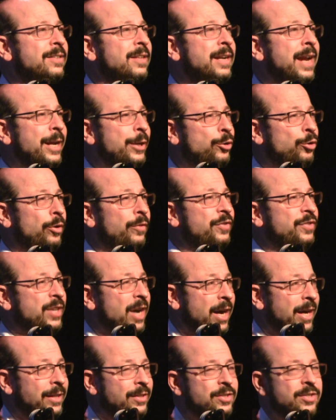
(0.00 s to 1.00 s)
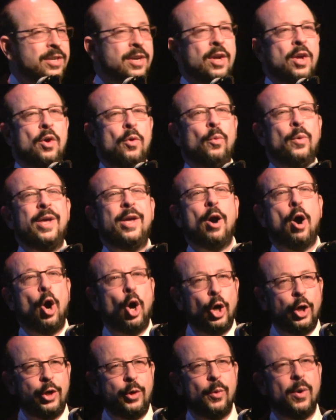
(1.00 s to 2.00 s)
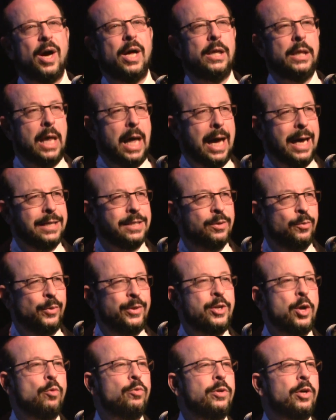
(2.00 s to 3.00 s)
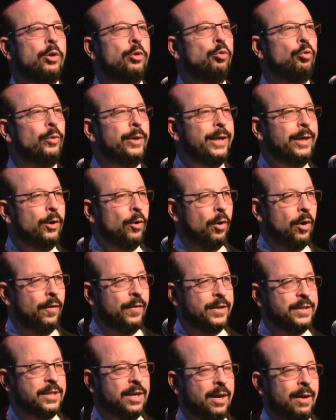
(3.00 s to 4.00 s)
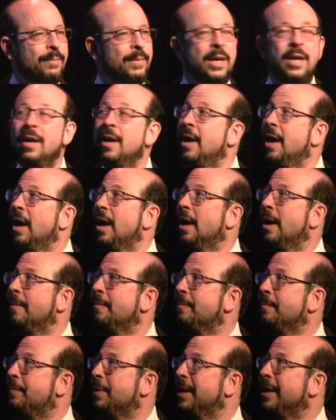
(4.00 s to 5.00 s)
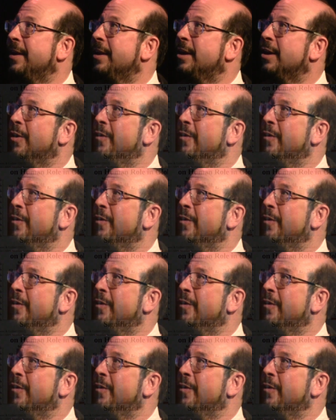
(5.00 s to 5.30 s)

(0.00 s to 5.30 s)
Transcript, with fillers: is the nature of science. We argue a lot. We don't agree all the time. Um, but you